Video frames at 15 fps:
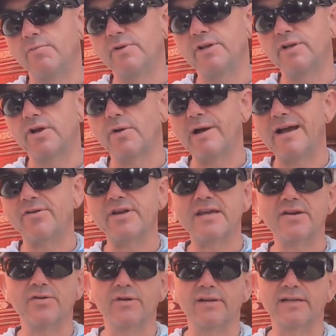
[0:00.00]
We'll go out
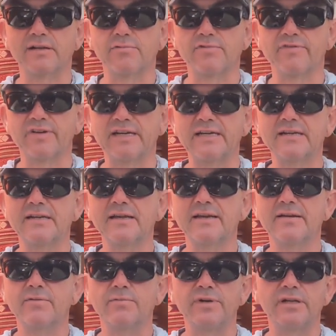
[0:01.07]
here at Little River
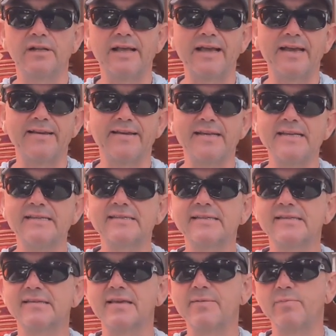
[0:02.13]
Inlet, we'll head
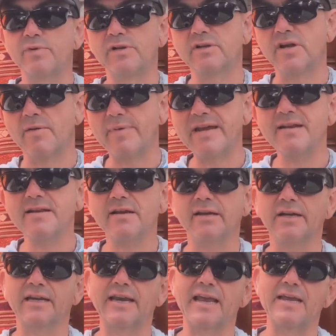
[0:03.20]
east, then we'll come in
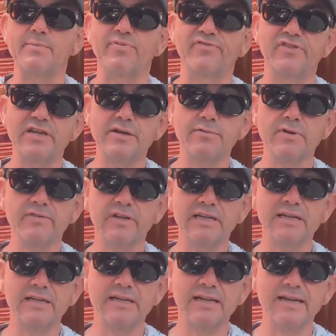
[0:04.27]
at Cape Fear River
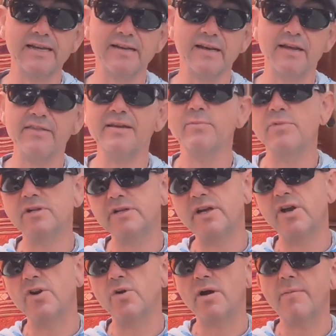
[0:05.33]
Inlet, and then we'll
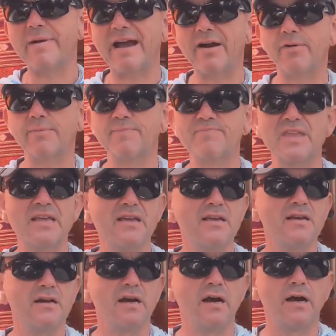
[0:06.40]
go about
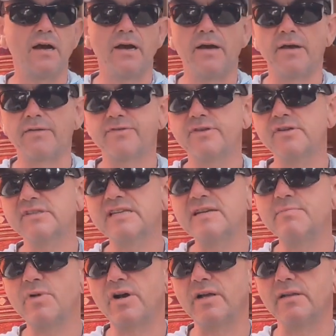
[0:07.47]

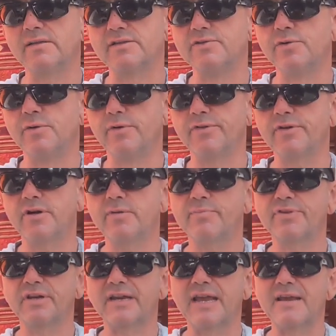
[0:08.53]
13 miles north
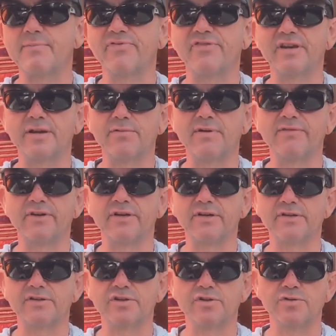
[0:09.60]
up the Cape Fear River
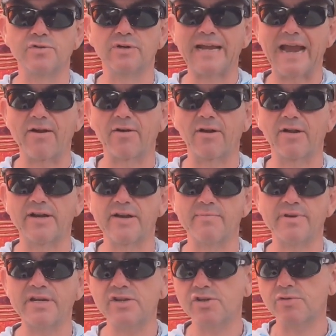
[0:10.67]
to Carolina
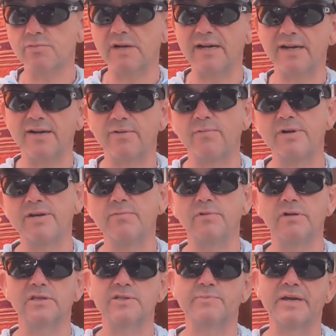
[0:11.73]
Beach, where we
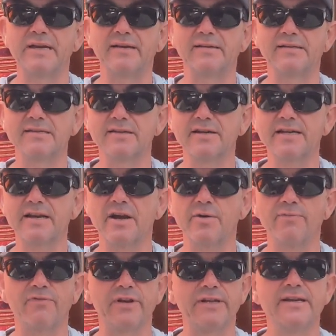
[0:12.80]
will spend tonight,
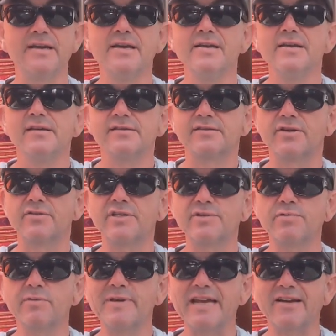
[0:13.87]
hopefully. So
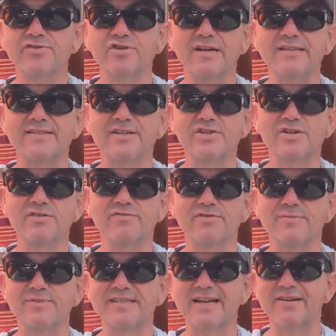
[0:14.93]
this will be our transition
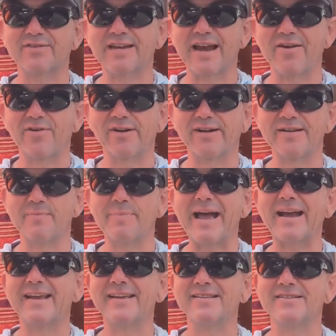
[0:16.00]
from South Carolina
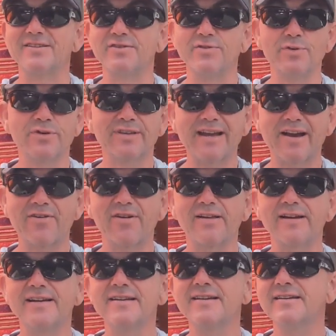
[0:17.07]
back into North
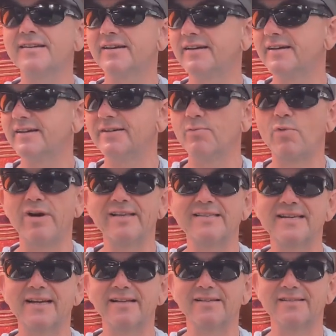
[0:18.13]
Carolina,
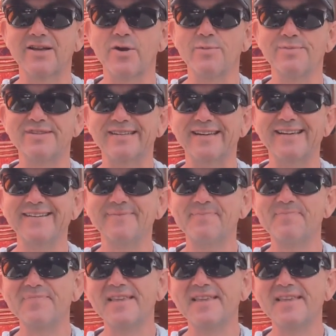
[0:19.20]
Whitetail's home state.